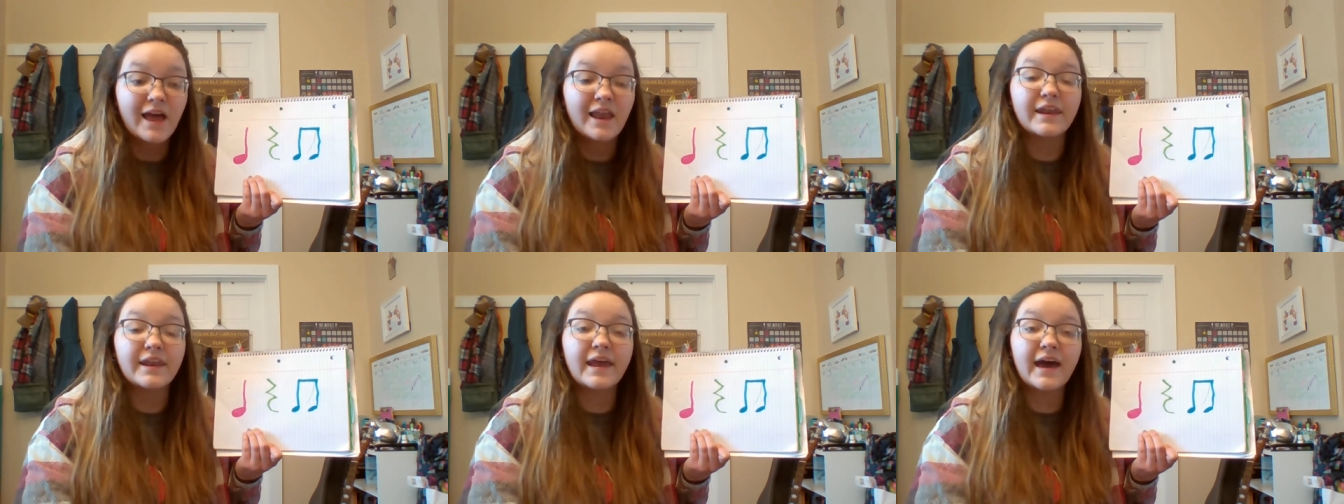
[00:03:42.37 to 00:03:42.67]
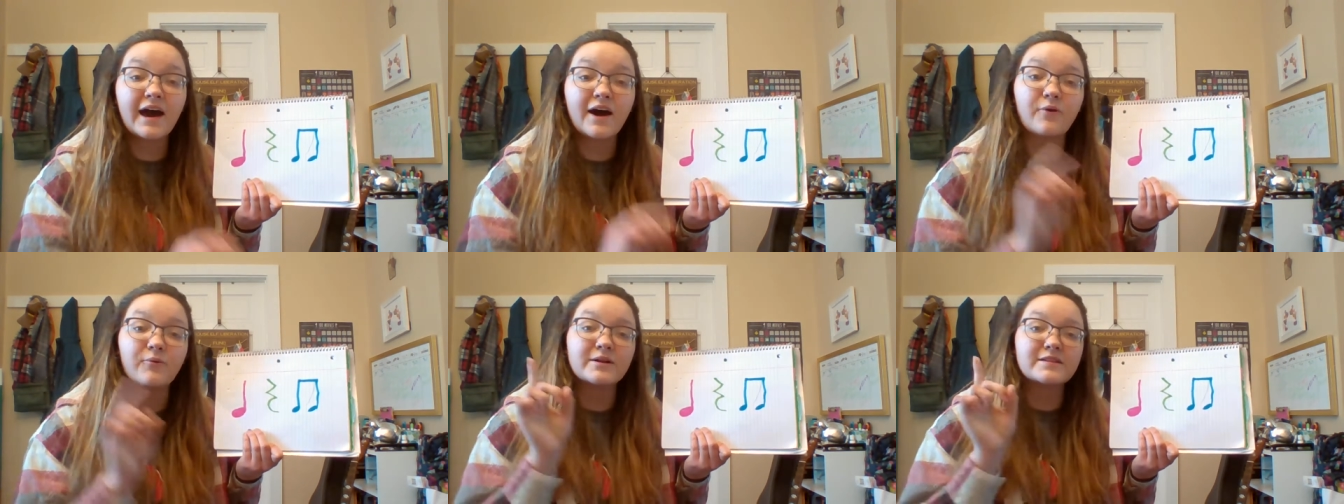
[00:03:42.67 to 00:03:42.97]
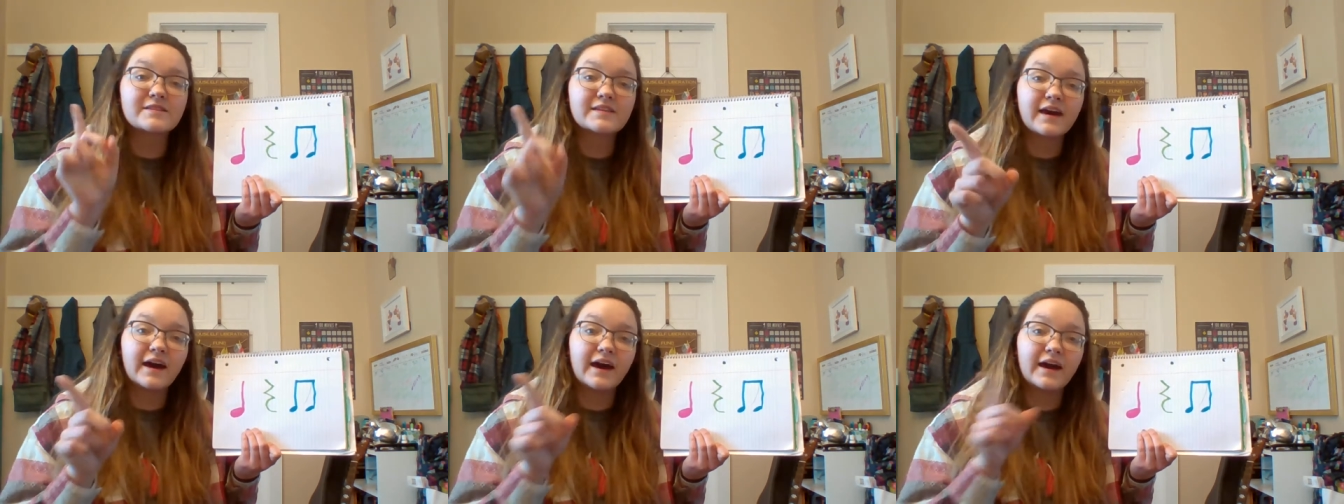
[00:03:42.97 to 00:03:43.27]
Now,
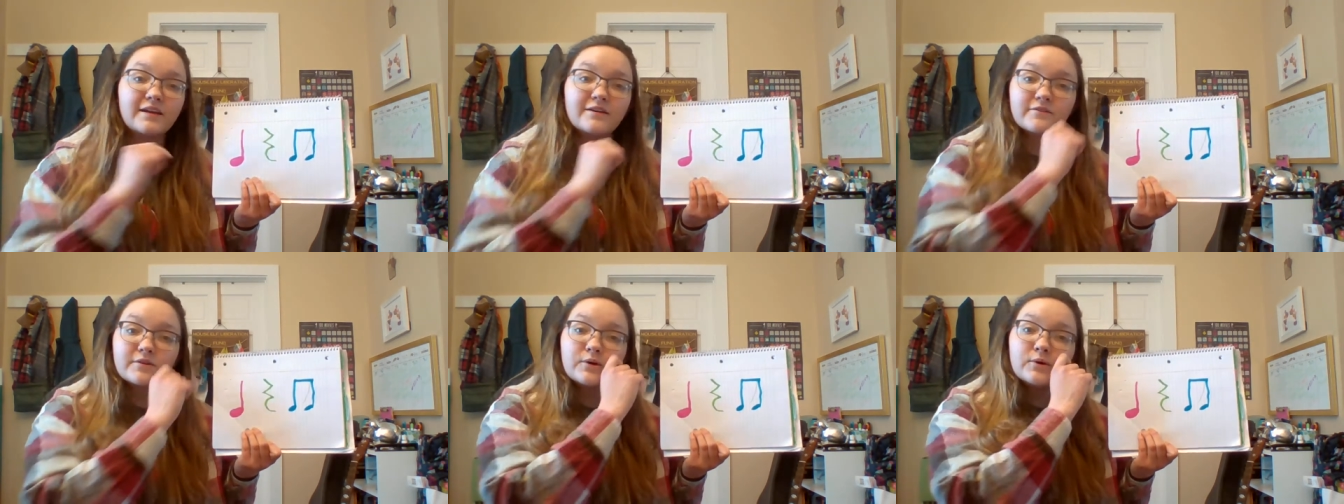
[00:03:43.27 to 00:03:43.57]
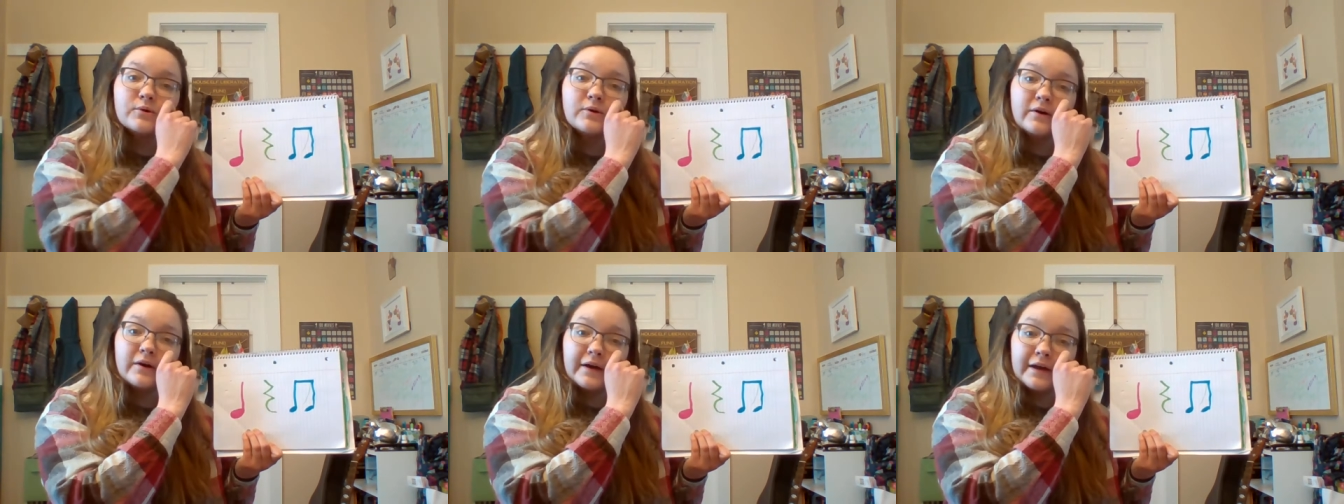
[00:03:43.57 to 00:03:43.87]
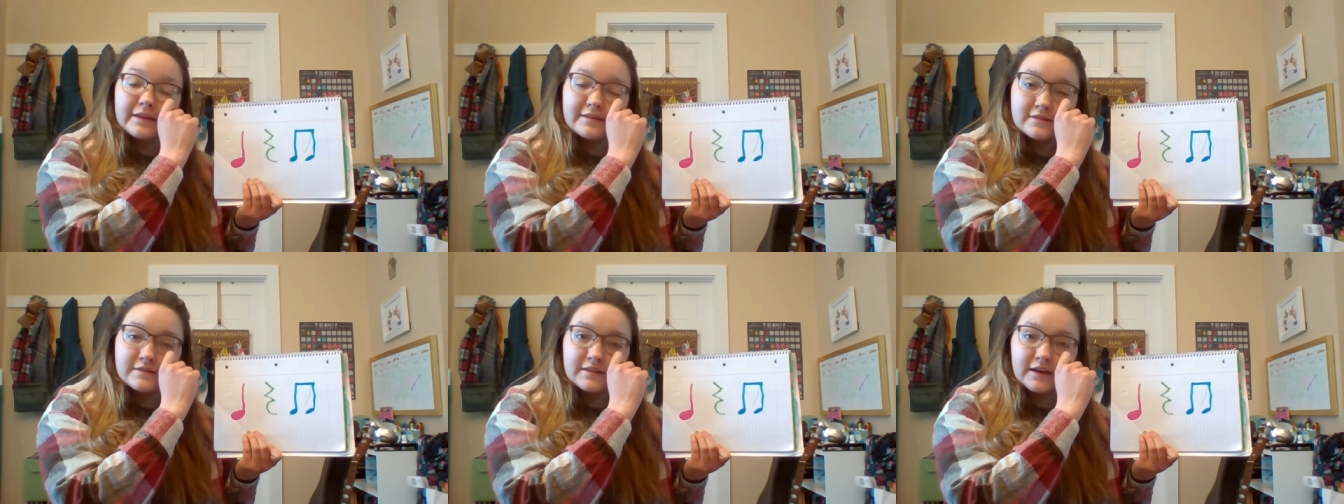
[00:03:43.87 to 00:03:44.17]
what's kind of cool
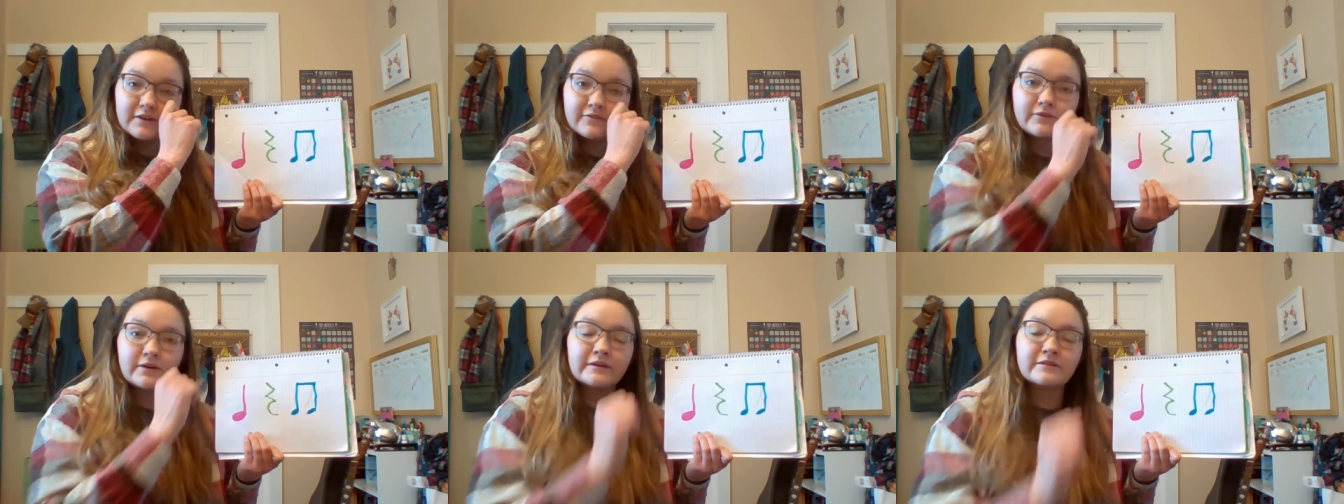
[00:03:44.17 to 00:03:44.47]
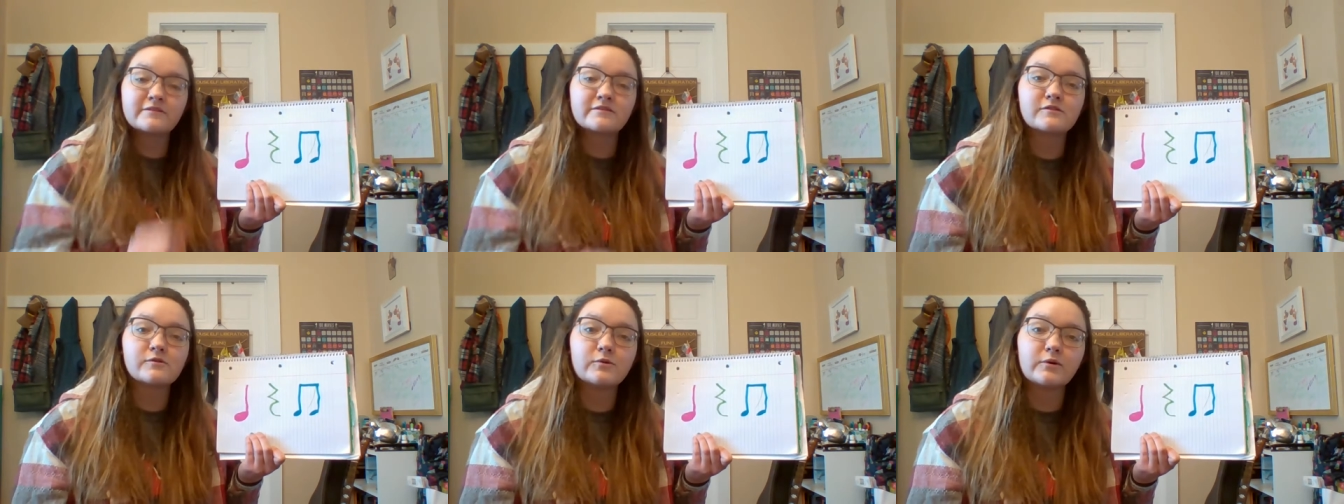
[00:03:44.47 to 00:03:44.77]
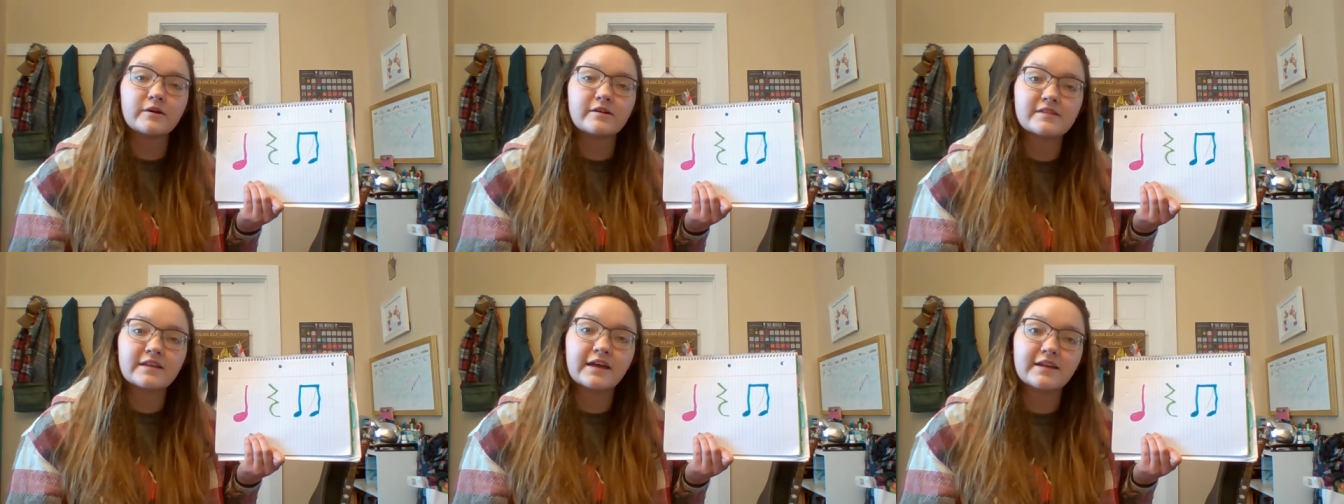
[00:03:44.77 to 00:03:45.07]
is different schools